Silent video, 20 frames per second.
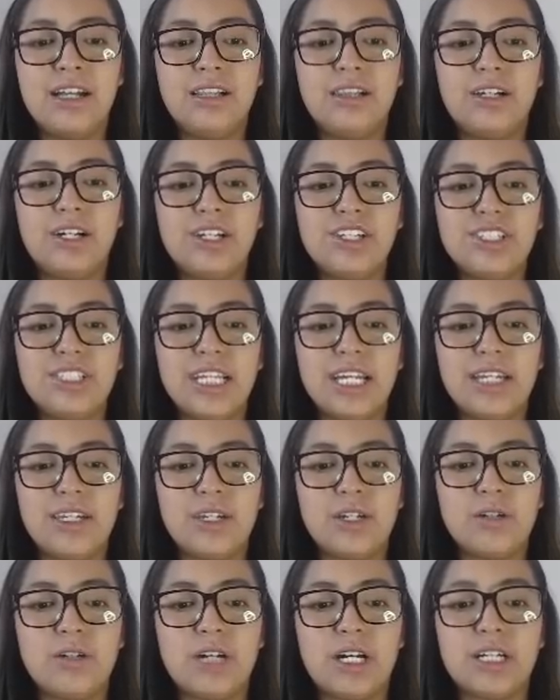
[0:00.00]
largely at
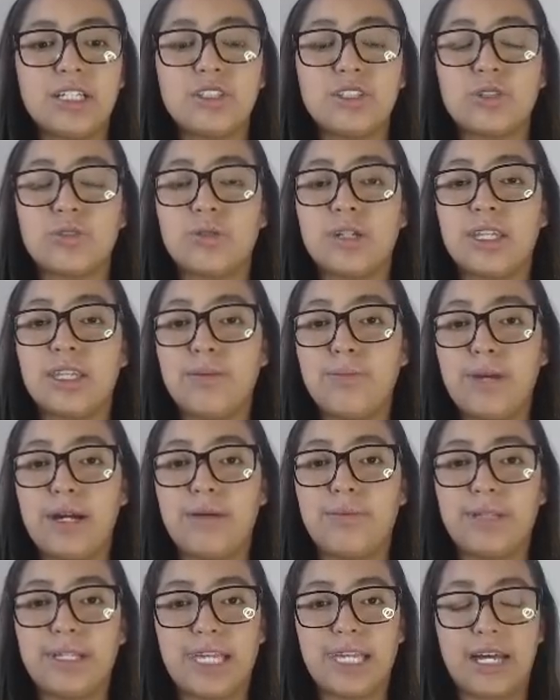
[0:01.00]
no cost during the
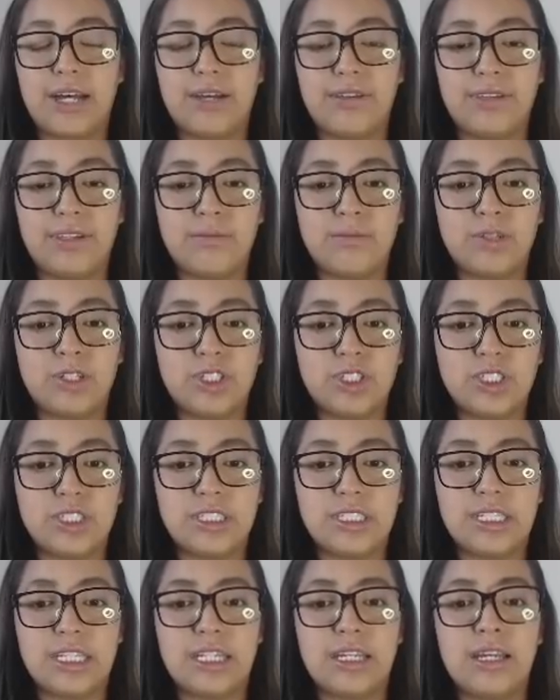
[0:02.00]
public health
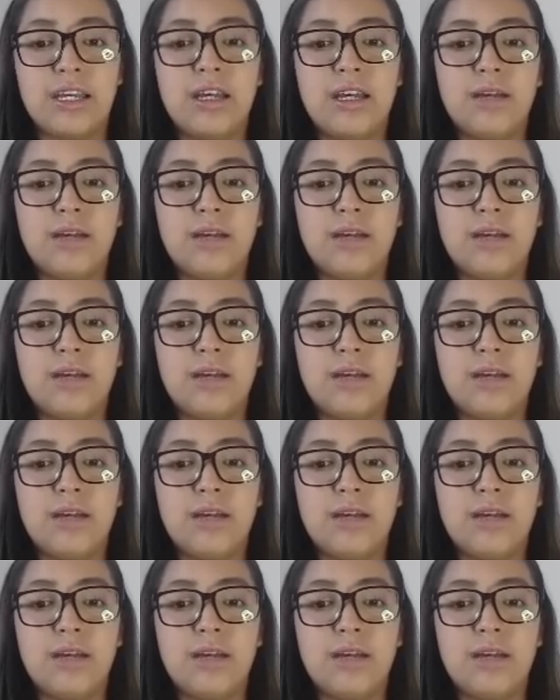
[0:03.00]
emergency.